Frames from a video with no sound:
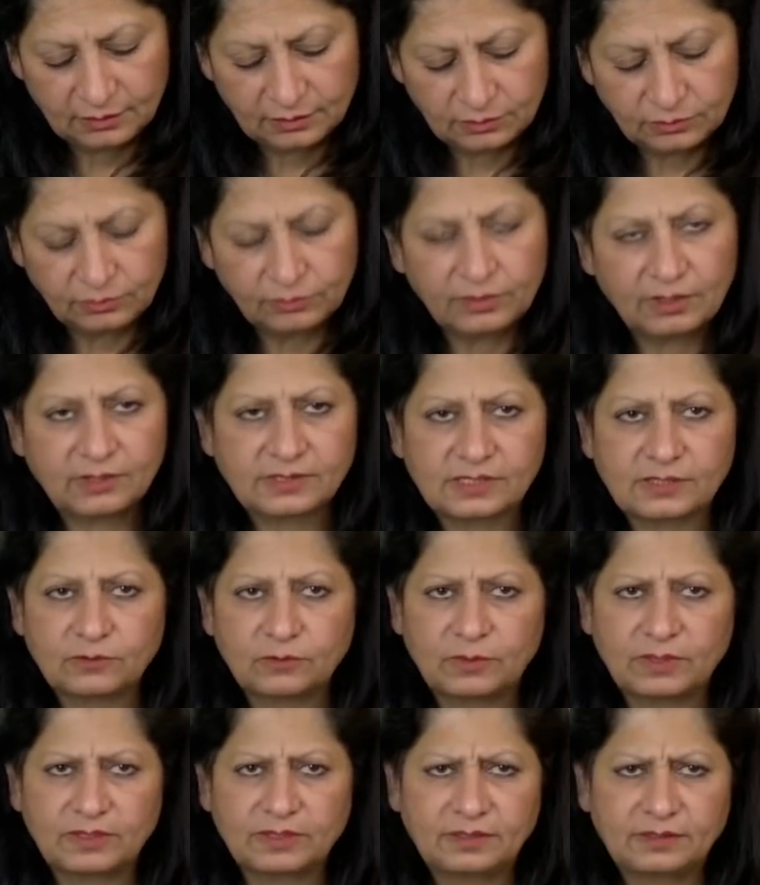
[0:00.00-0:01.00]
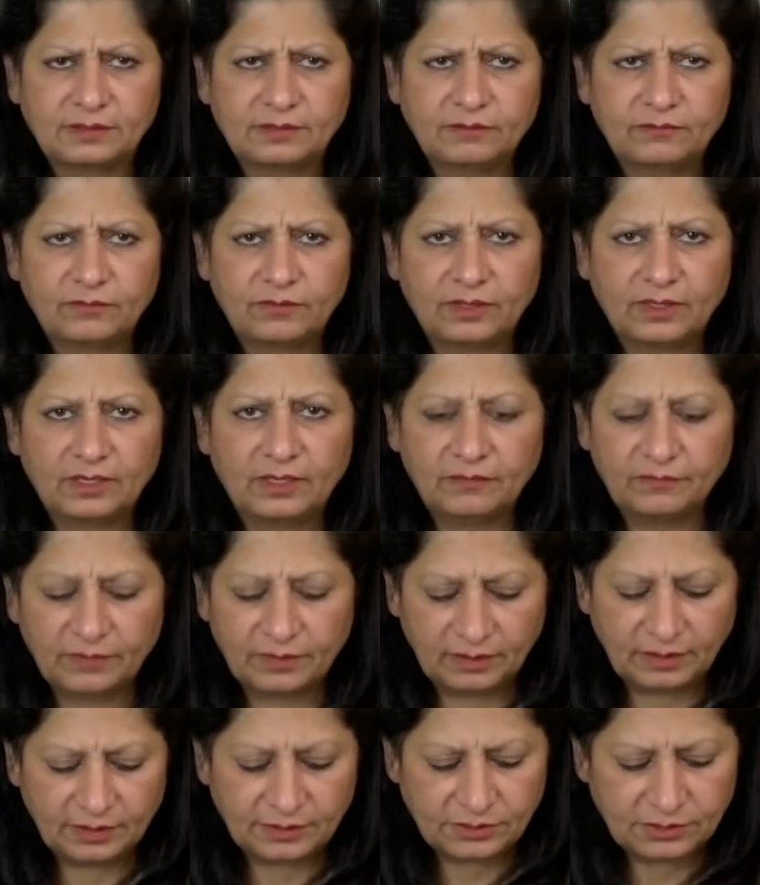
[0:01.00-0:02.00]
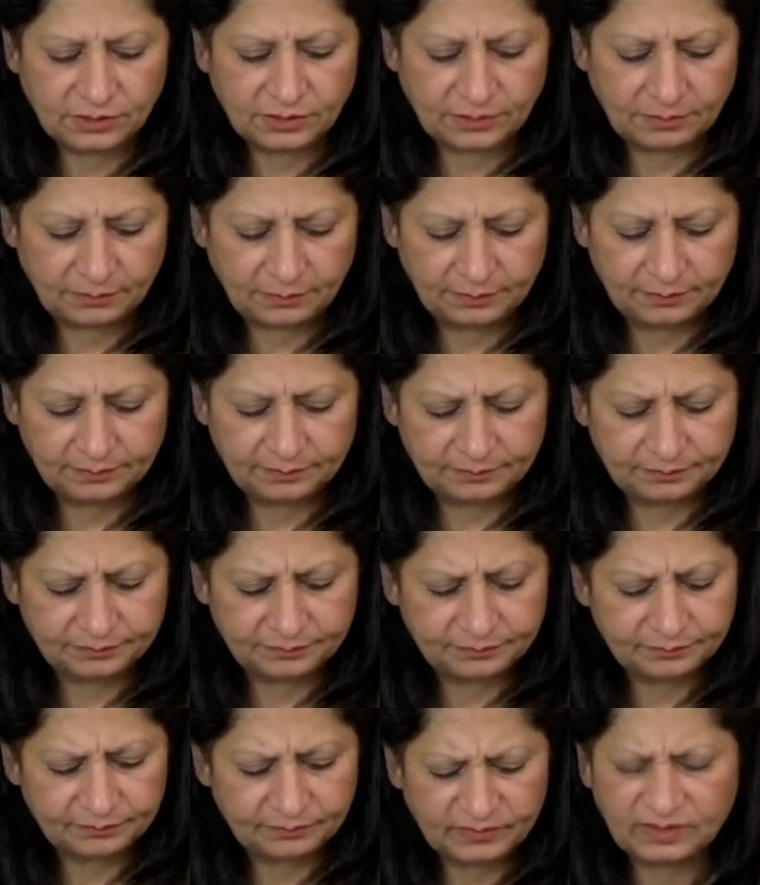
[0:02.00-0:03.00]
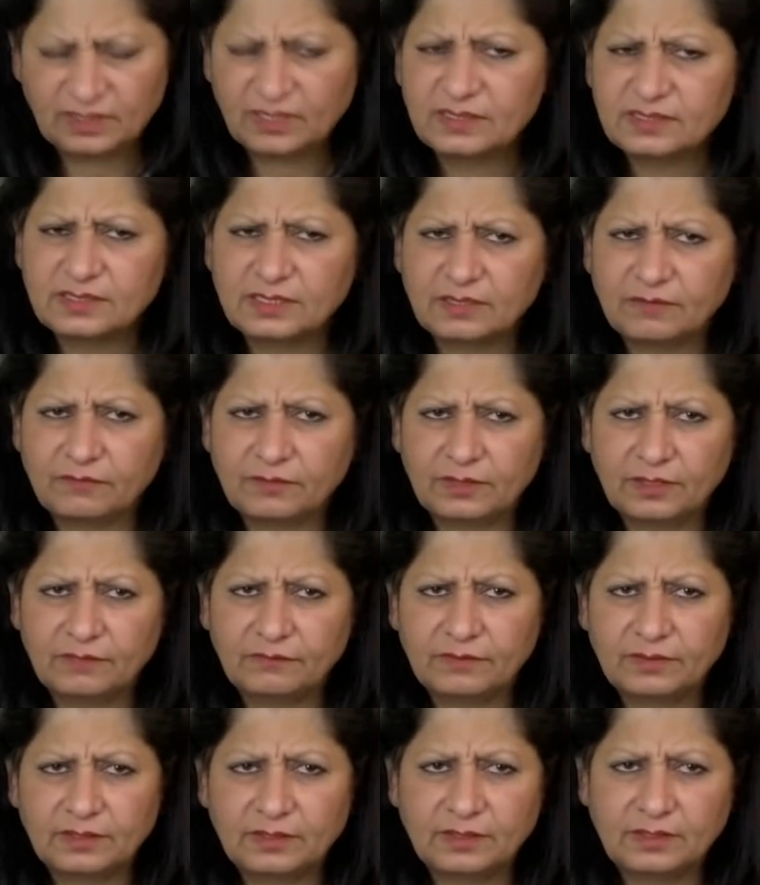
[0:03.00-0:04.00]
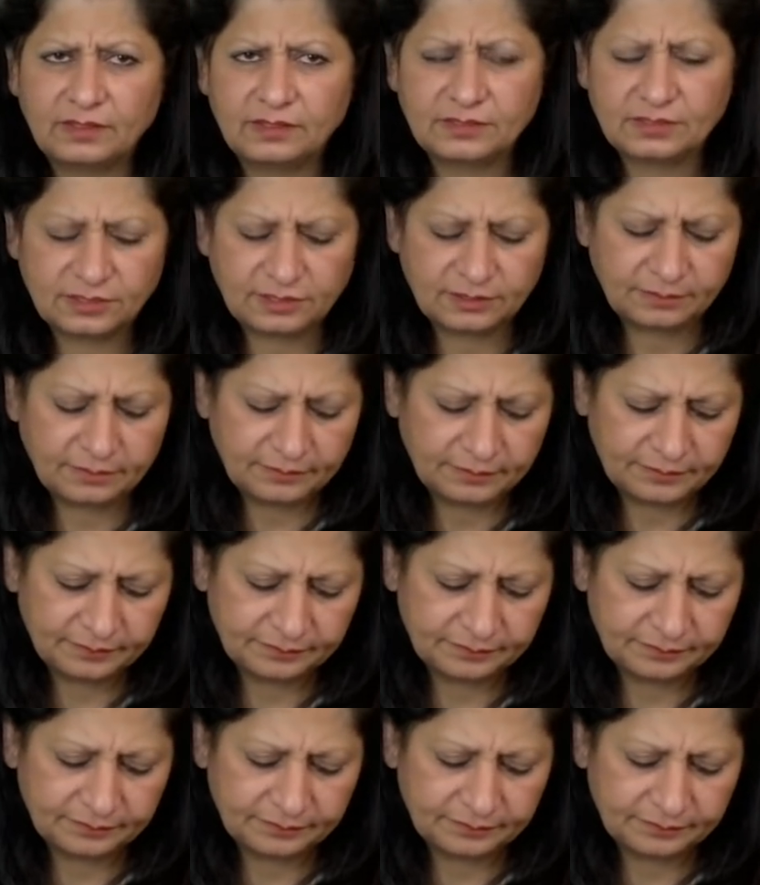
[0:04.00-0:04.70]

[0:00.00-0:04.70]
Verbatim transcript: 2020 for love and relationship. Did I say for love and relationship?